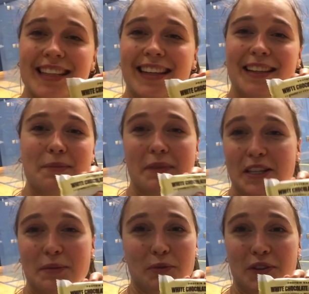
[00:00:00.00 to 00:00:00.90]
the
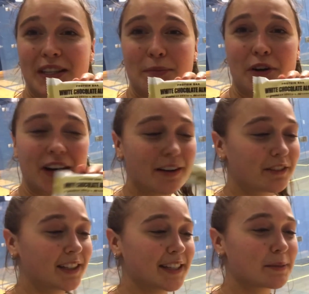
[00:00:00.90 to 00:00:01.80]
best protein bar
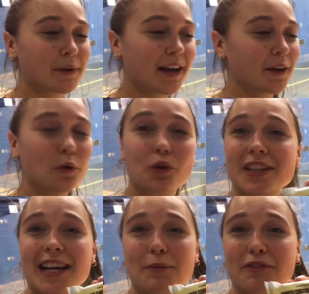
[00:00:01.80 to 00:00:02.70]
ever. It's my
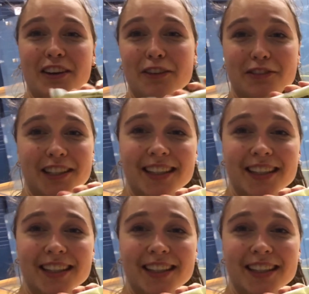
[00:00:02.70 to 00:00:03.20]
all-time favorite.